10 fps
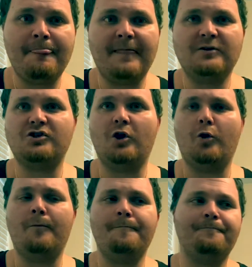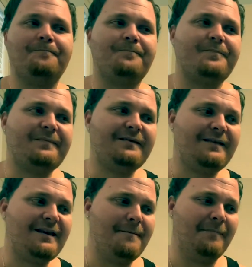So
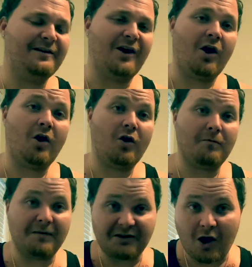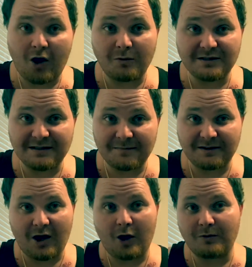my dog was
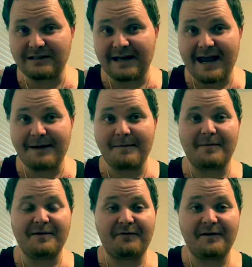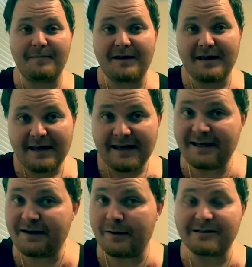a gang member, you feel me?
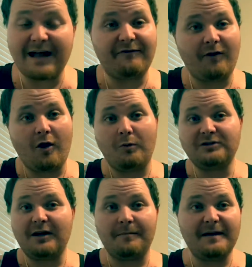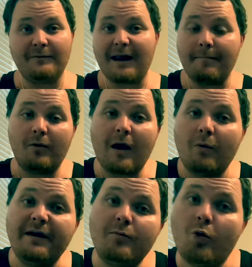He was like, Fraud, what's up? He was like, boy, I
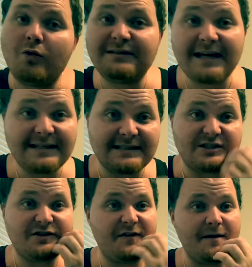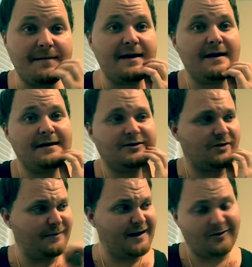want them Cortezes, you feel me? So
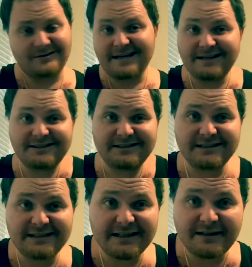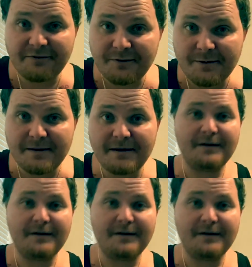I'm like, go take his shit then, you feel me?